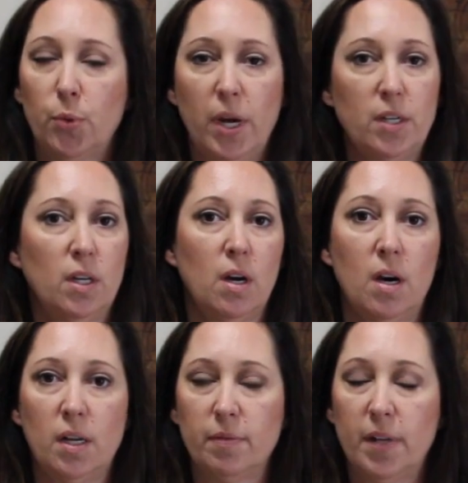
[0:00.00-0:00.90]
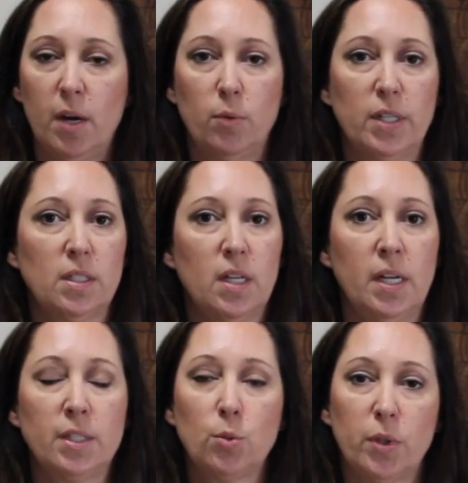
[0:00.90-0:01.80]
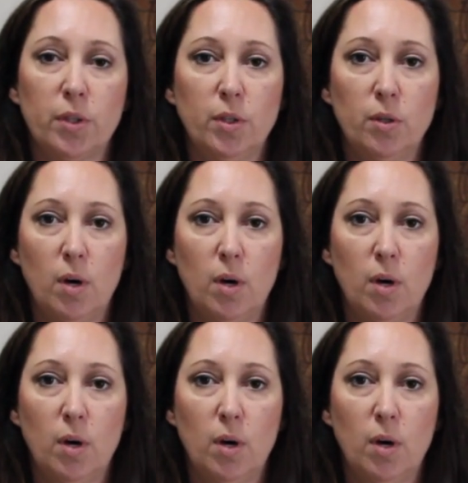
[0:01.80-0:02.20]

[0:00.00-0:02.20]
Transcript: pray to God if that resonates with you.